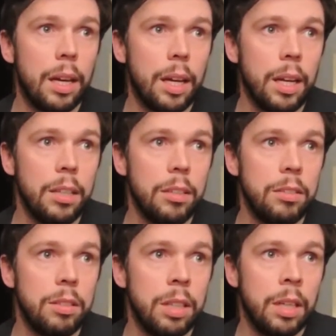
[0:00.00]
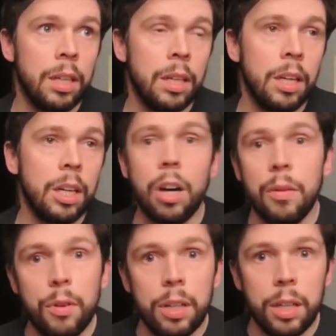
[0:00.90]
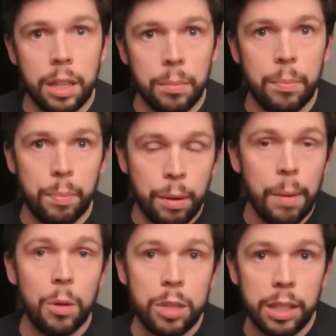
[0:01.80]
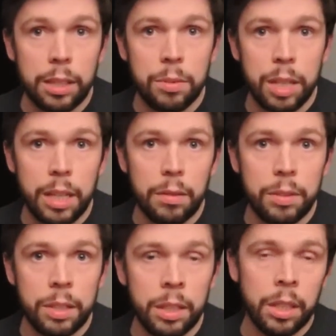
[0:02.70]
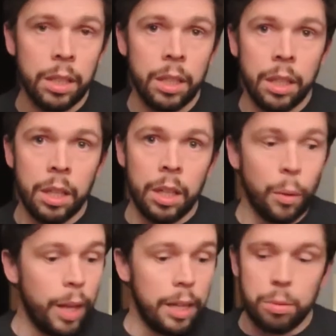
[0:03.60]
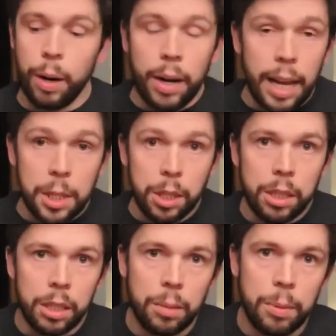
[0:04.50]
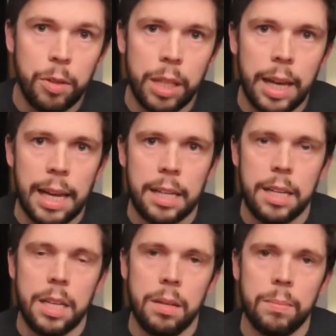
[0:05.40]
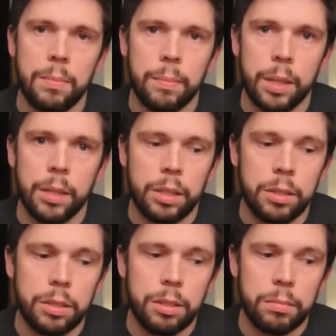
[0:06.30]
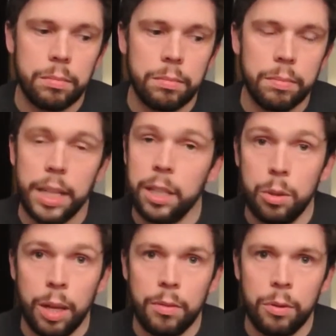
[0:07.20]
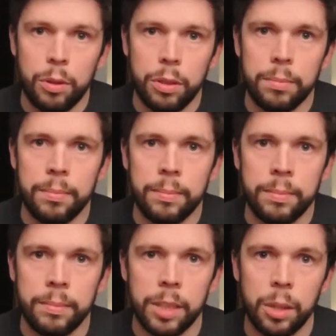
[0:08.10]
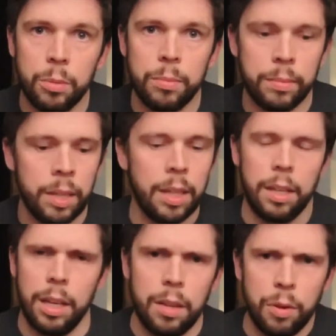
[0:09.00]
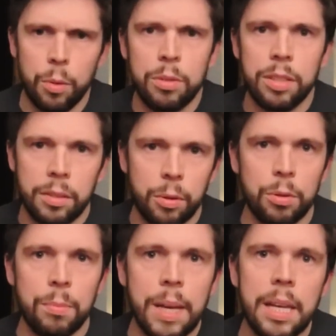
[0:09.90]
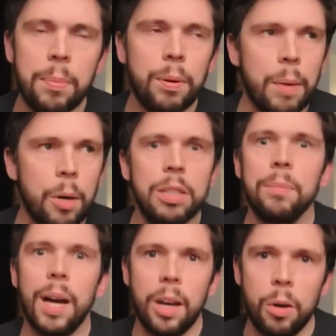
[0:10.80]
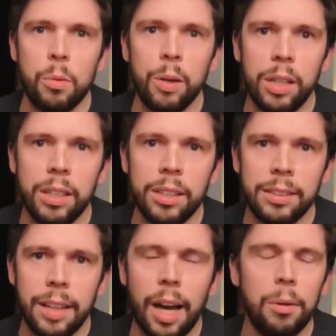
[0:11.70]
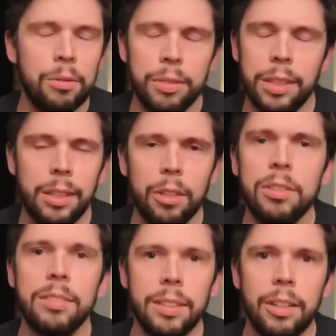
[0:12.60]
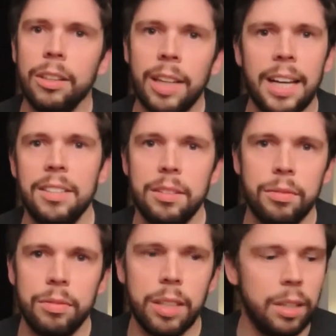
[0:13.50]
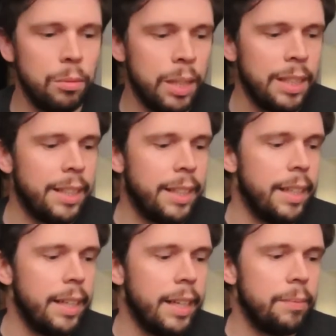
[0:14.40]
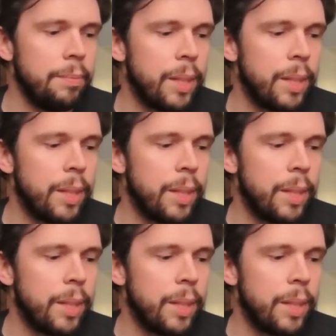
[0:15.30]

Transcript: aren't as confident in promoting themselves. Well, that's where an agent can come in really handy because they can do that for you. You know, if it was if it was me promoting my own work, I would feel all, all kinds of you know uh,